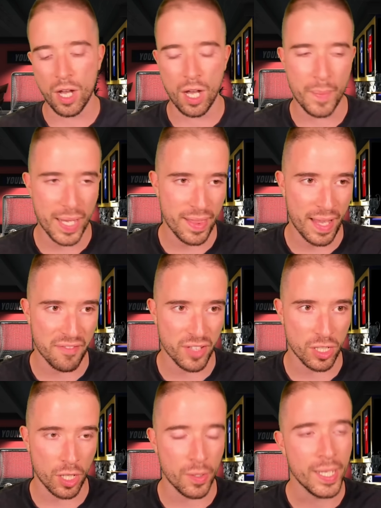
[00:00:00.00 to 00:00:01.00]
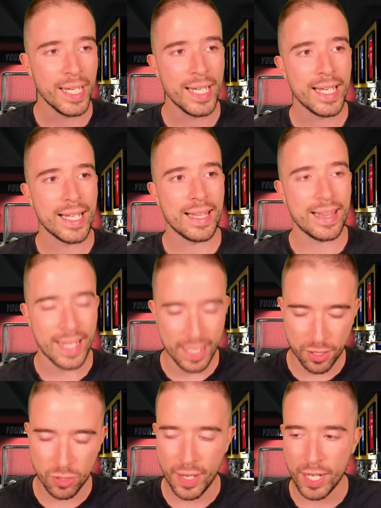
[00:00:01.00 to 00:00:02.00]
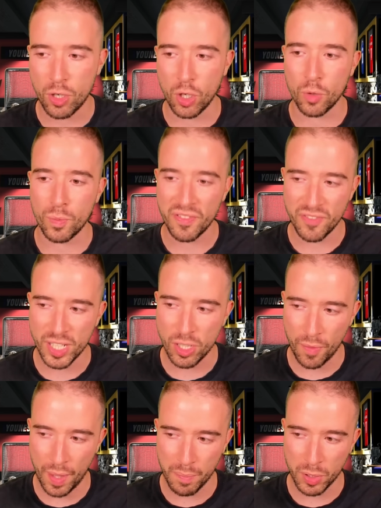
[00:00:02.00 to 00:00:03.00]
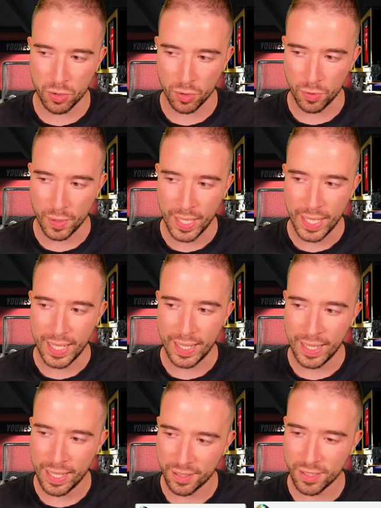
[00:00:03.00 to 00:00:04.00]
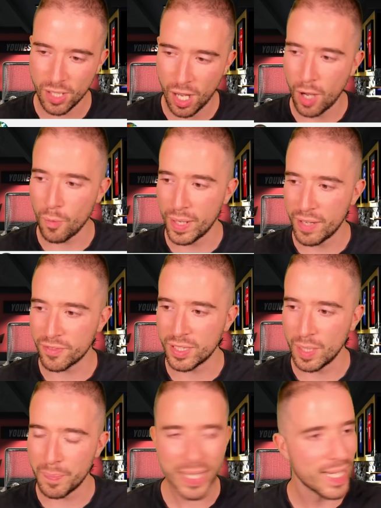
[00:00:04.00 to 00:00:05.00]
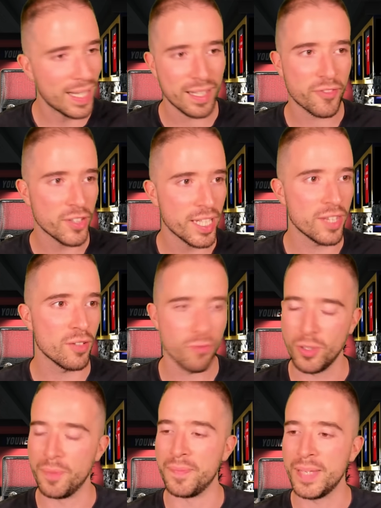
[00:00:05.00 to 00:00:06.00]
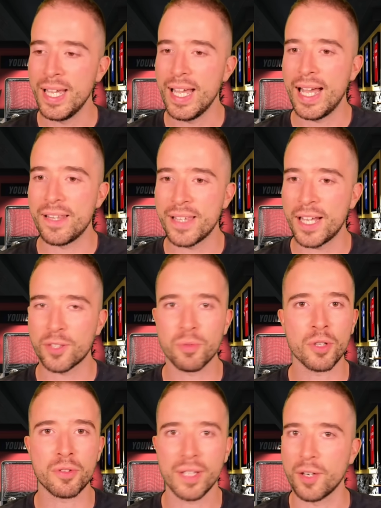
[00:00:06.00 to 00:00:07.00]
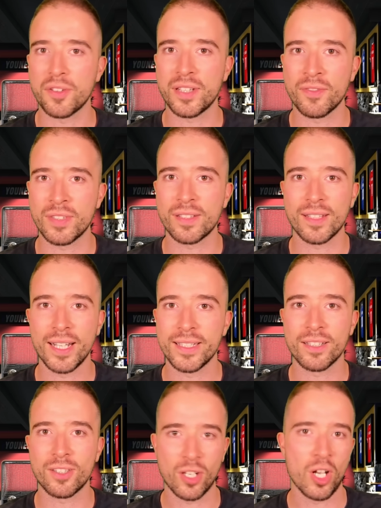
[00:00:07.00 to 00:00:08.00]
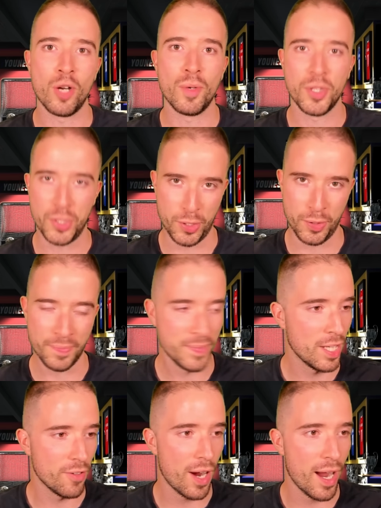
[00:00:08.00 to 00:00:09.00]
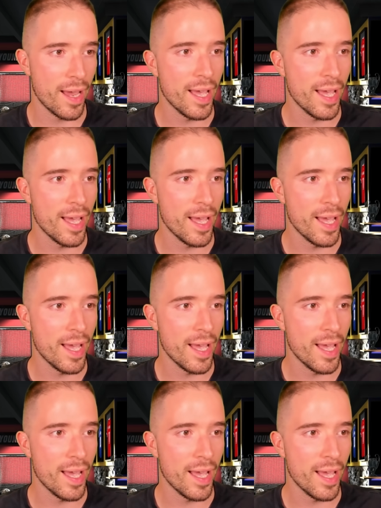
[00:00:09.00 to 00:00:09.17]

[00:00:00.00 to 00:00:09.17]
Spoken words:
in that video. Let's crack on with video number two. And let's start with the big elephant in the room. And that's what Chelsea have decided to go and do, right?